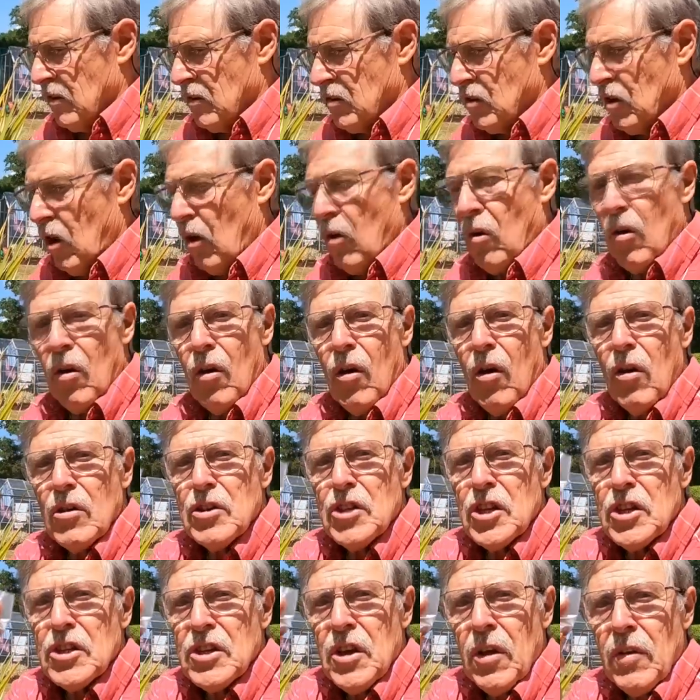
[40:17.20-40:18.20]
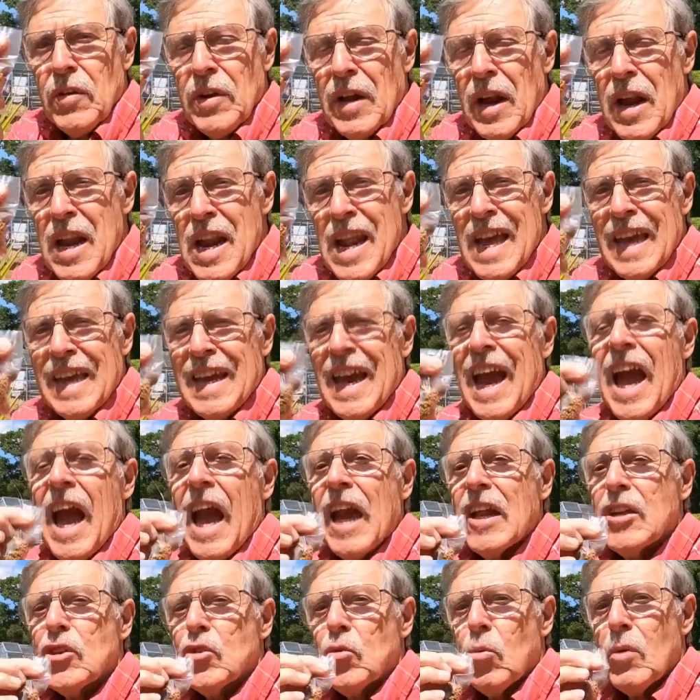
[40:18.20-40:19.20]
So I'm just going to lick
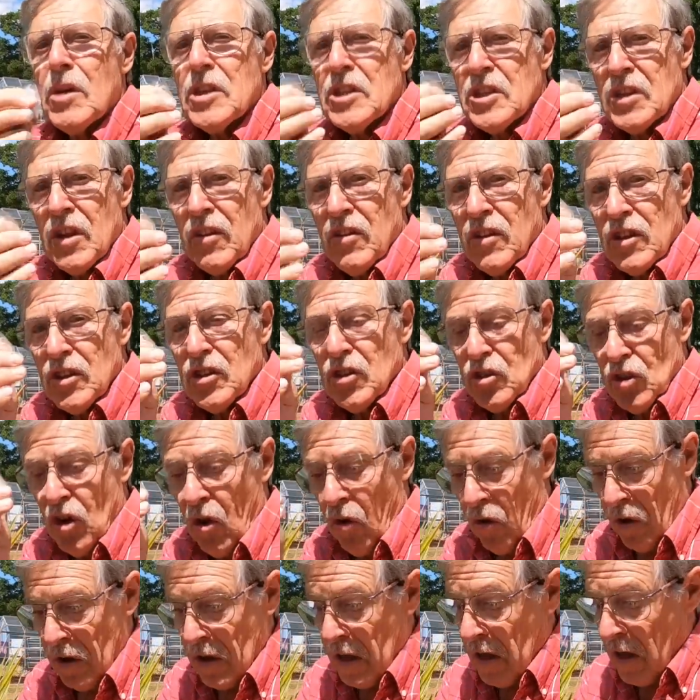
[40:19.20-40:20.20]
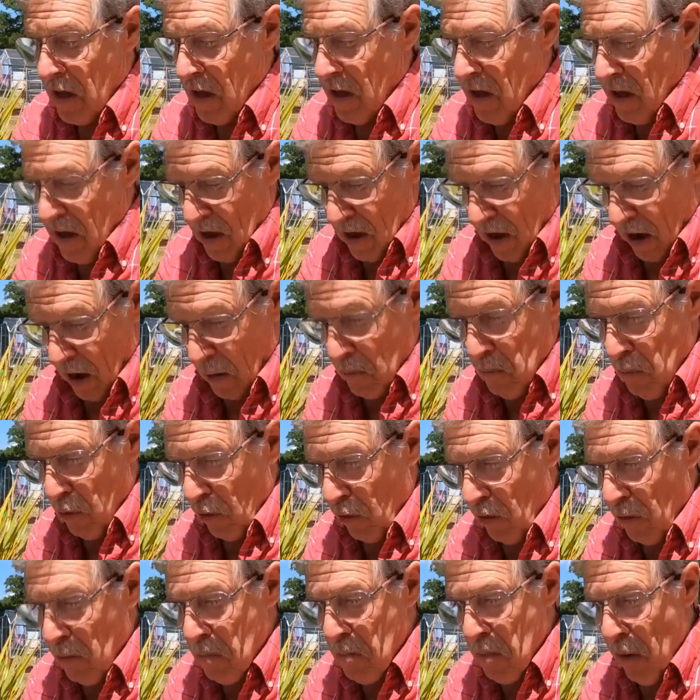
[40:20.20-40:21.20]
and twist this tight and
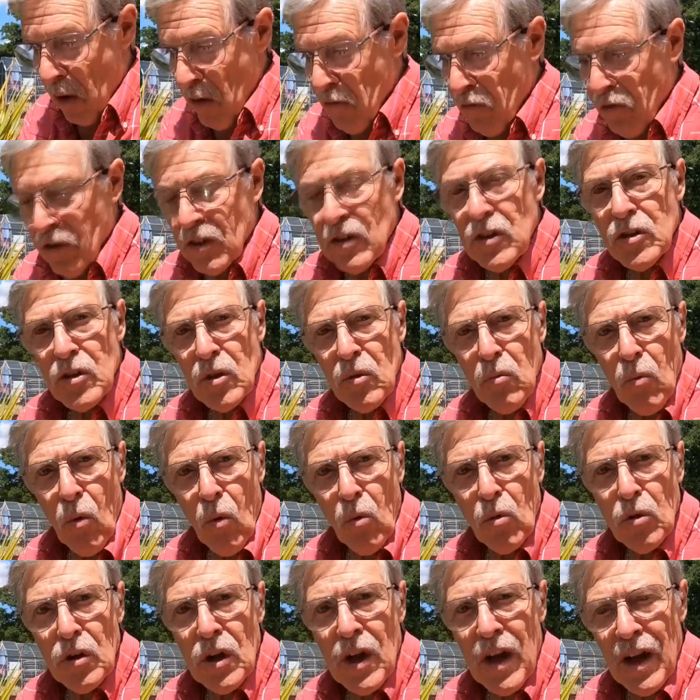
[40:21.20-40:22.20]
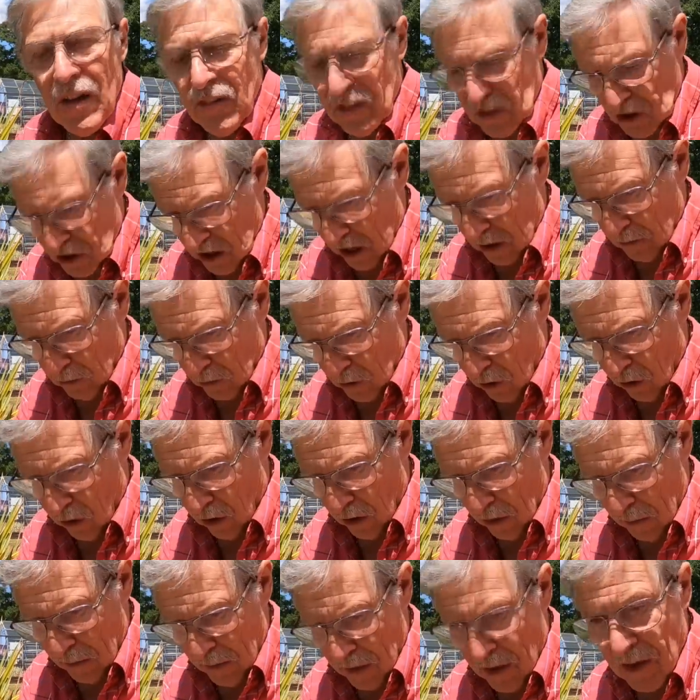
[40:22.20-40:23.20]
put them both into the water at the same
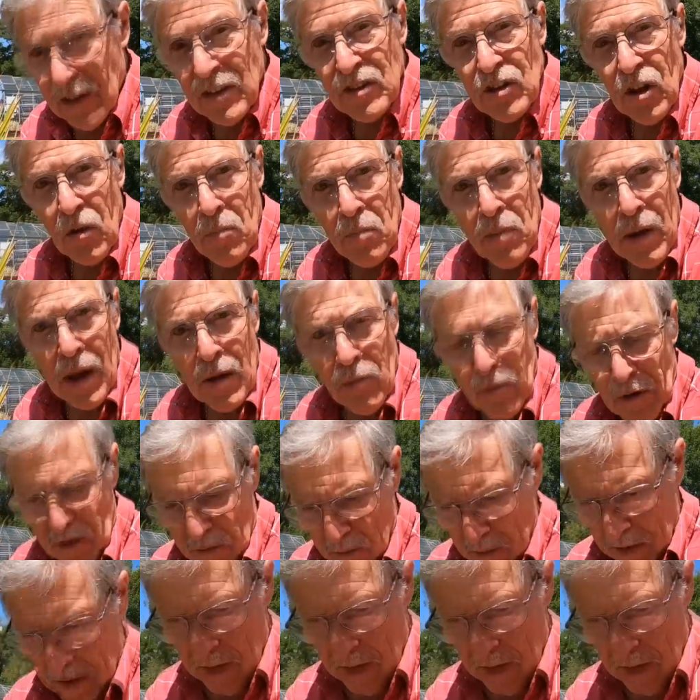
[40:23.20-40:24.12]
time. So bear with